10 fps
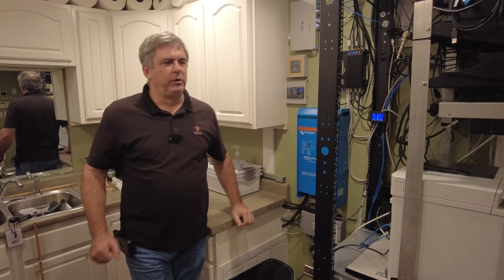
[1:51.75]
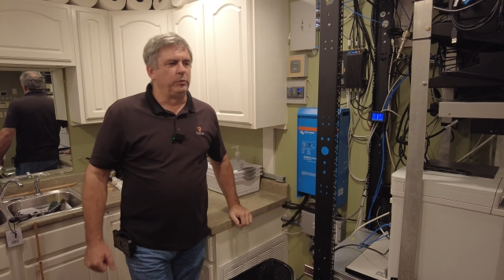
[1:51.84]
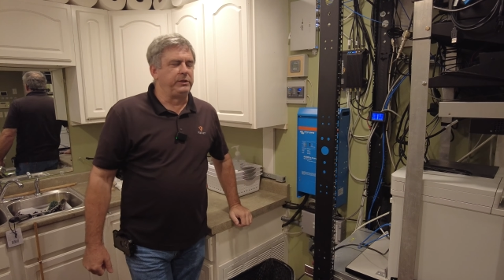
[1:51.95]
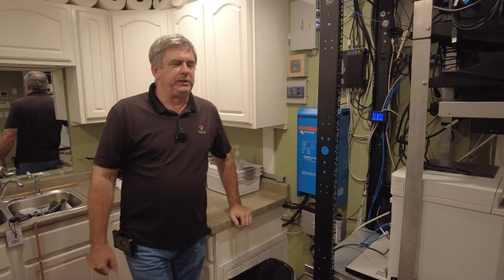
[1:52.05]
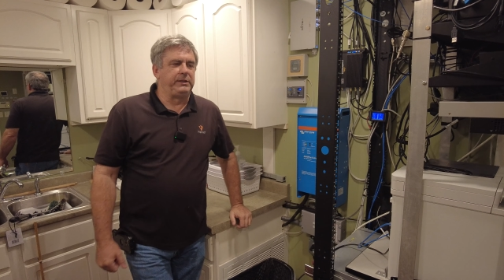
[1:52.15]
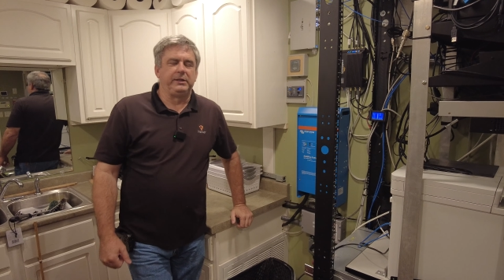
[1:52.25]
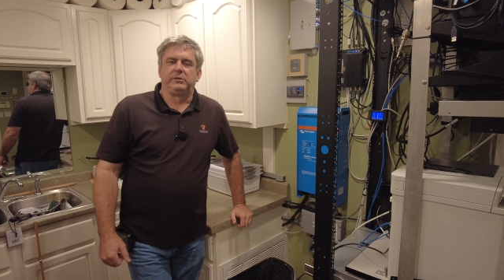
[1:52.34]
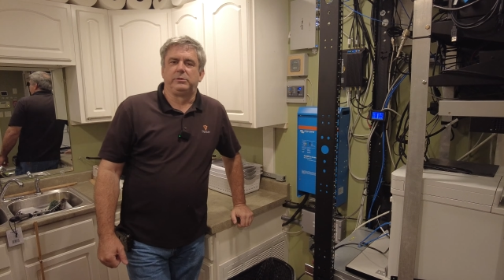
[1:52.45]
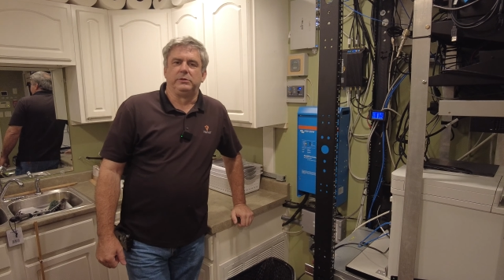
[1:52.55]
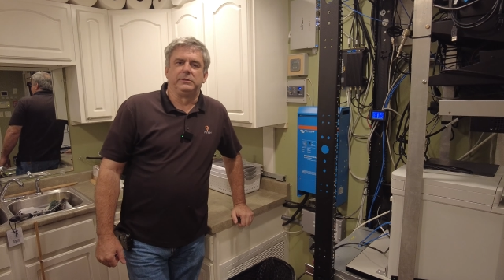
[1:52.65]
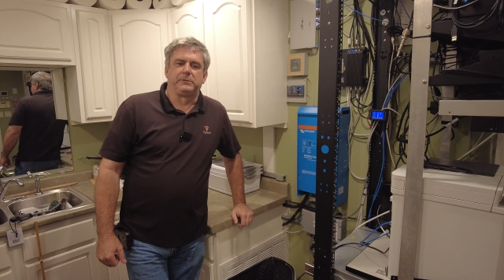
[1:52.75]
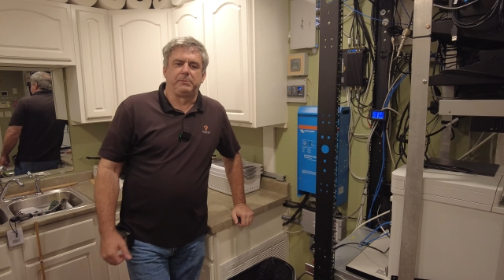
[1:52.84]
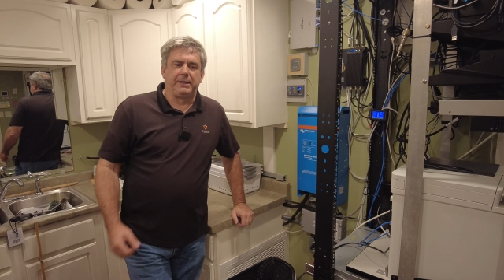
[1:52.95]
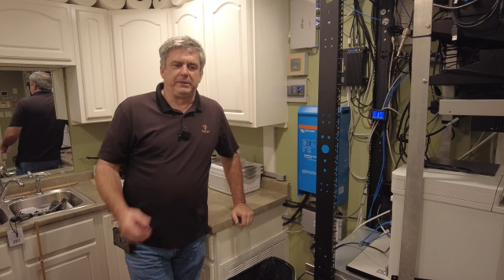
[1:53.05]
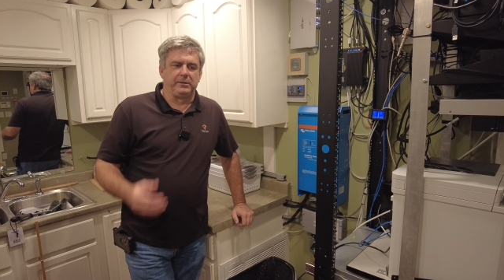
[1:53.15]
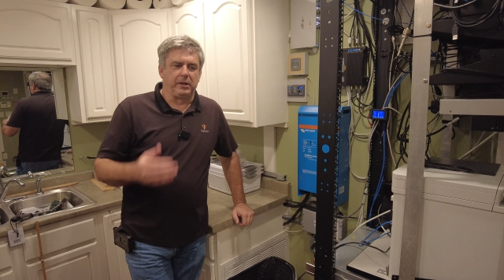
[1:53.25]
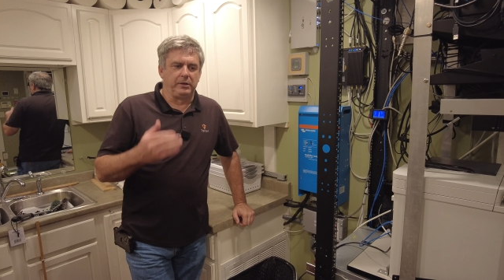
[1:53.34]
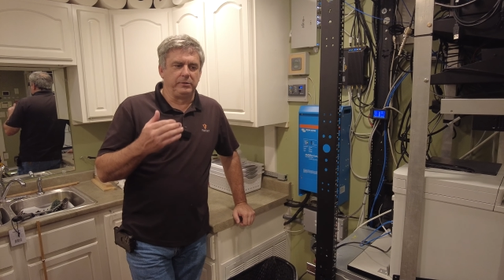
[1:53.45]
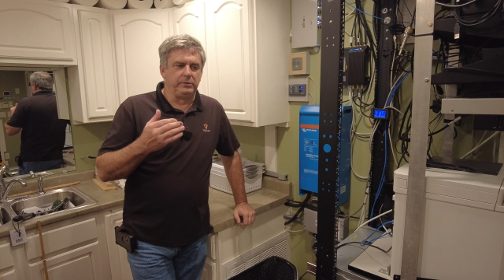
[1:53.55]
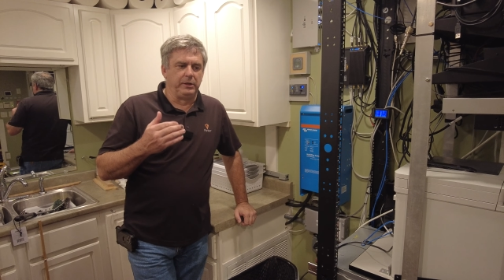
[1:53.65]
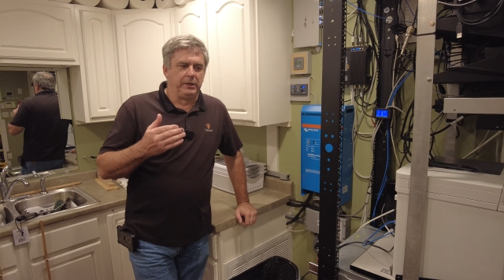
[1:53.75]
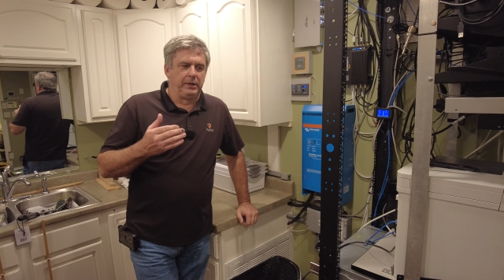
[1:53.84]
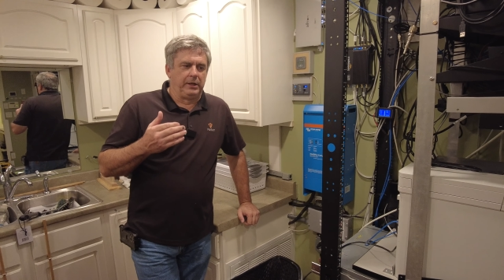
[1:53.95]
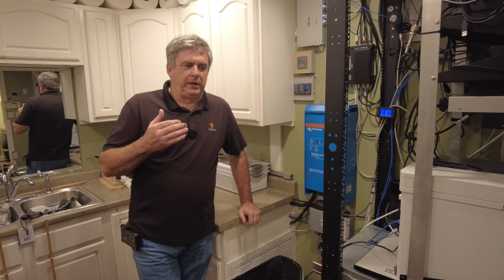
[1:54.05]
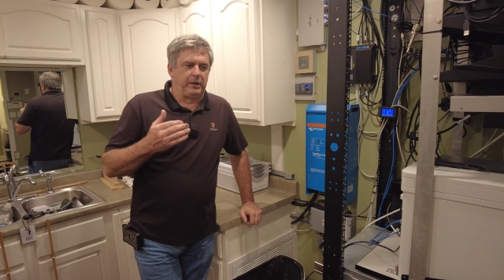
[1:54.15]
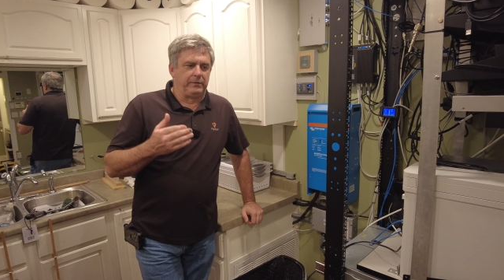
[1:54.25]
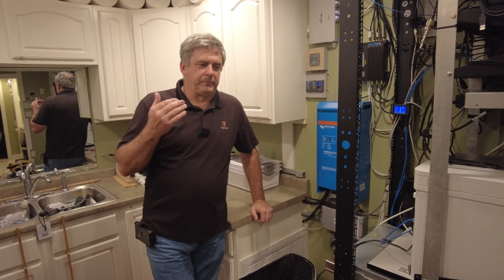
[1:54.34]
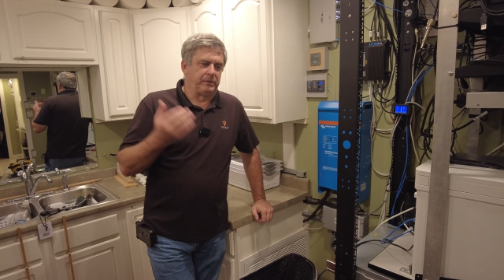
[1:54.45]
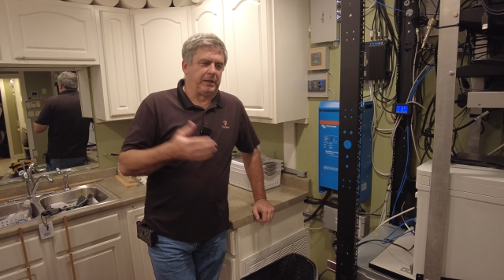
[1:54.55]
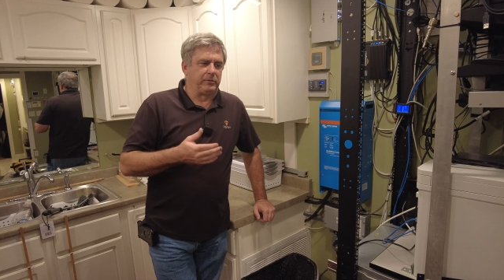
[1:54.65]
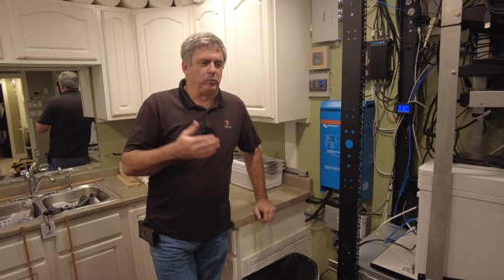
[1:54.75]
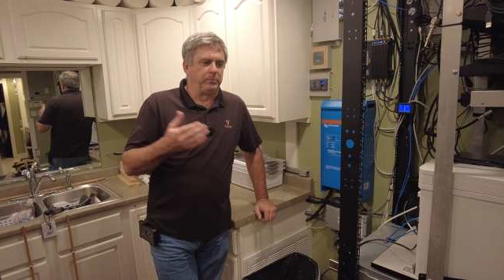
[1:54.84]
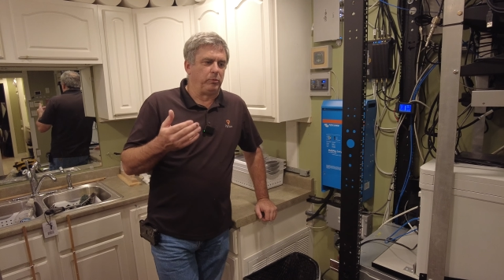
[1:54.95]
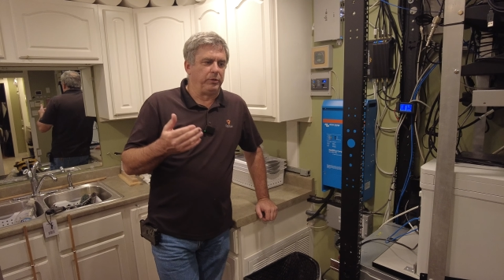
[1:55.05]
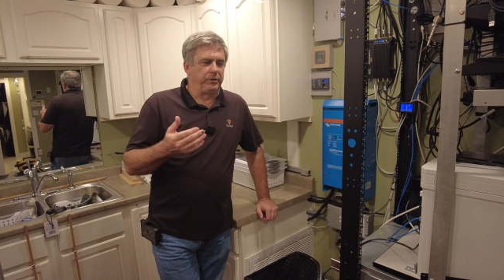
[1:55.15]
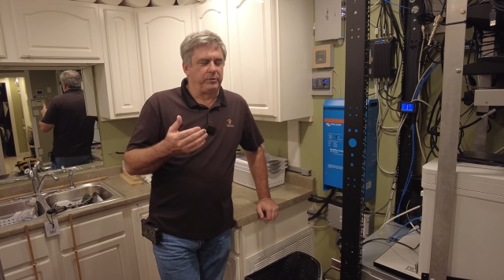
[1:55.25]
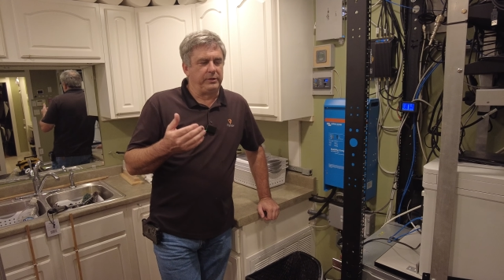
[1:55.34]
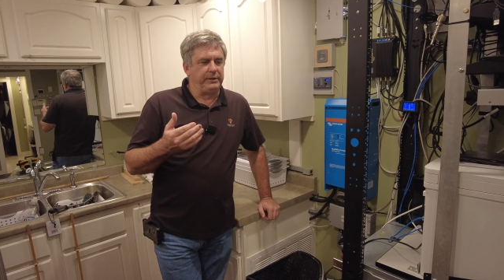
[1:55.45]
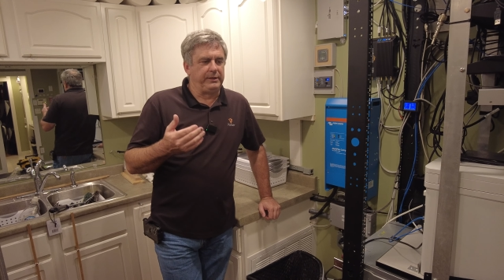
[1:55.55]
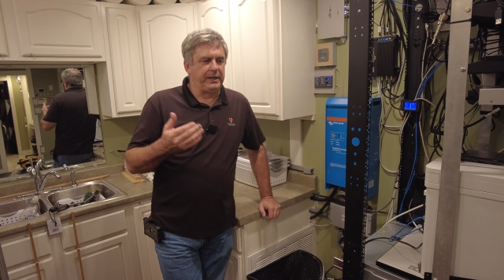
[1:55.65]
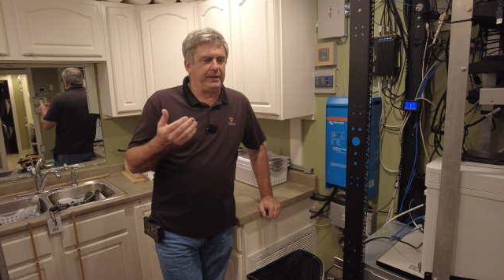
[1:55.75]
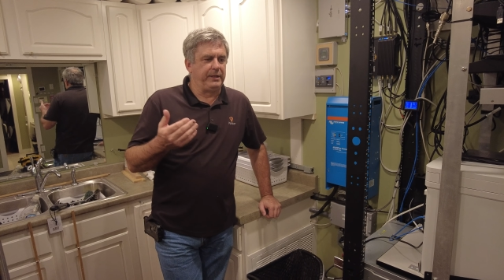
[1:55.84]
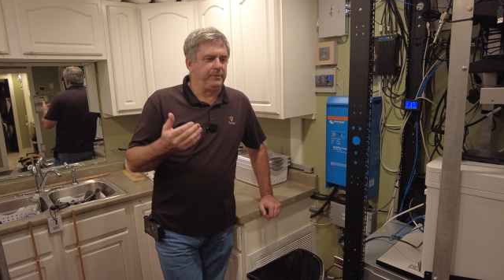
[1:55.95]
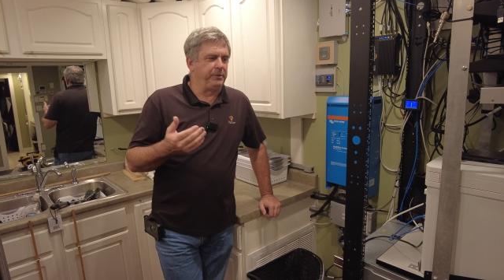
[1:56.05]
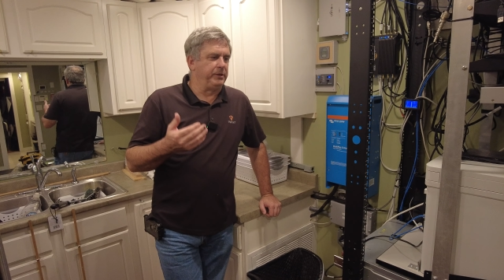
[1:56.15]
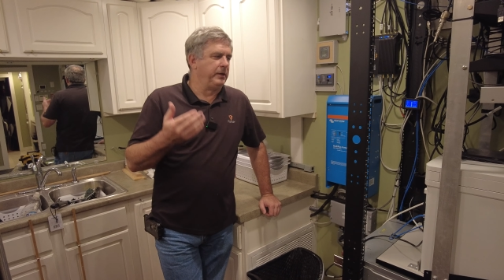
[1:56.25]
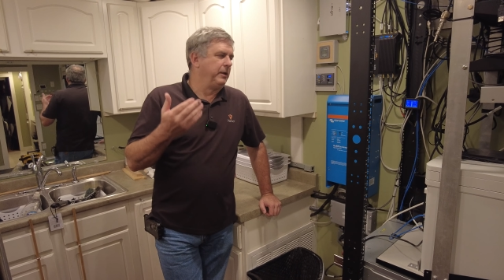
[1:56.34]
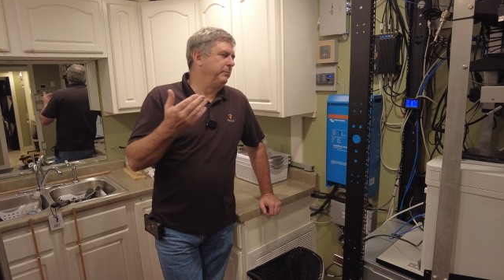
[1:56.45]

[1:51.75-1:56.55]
we can get to a dissipated load of like 1.3 kW,